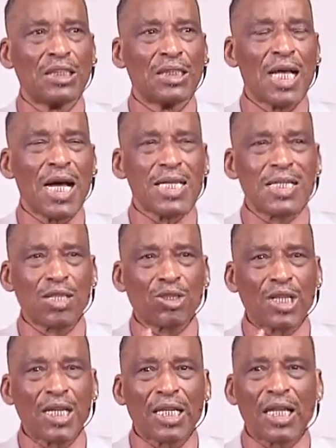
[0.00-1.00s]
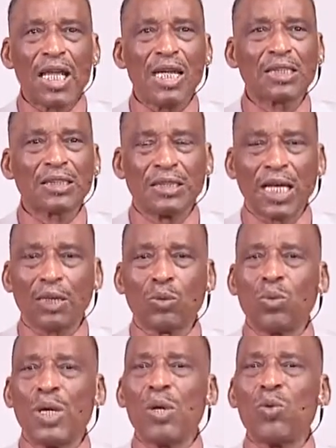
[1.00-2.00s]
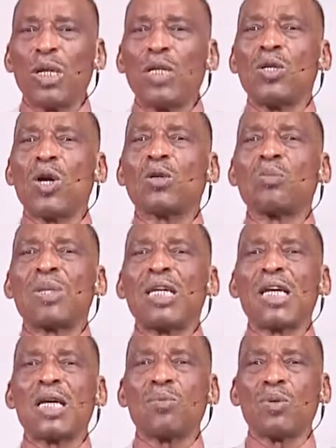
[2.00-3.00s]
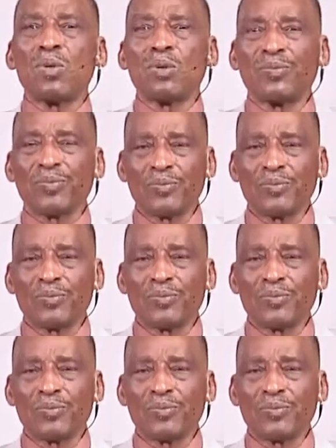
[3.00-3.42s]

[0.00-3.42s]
there are certain things that we will not be able